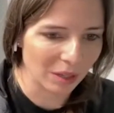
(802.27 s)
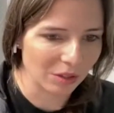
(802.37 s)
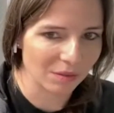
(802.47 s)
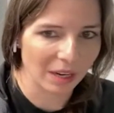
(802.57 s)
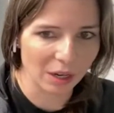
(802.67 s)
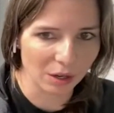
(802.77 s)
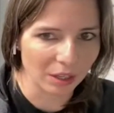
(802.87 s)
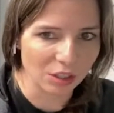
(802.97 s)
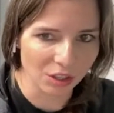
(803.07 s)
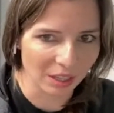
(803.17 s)
It looks very
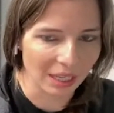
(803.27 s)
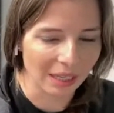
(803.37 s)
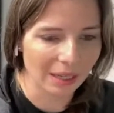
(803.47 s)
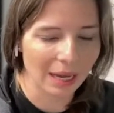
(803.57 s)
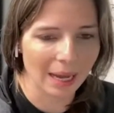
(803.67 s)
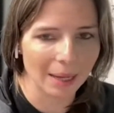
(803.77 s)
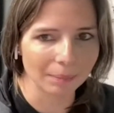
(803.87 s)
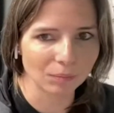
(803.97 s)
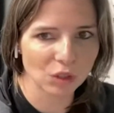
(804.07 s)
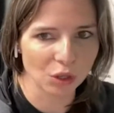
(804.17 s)
herky-jerky.
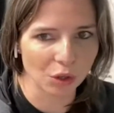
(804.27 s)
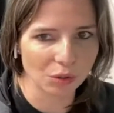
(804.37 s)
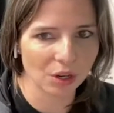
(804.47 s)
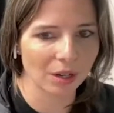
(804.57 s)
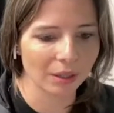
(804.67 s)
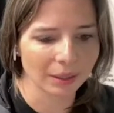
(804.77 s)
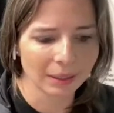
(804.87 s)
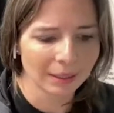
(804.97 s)
So those are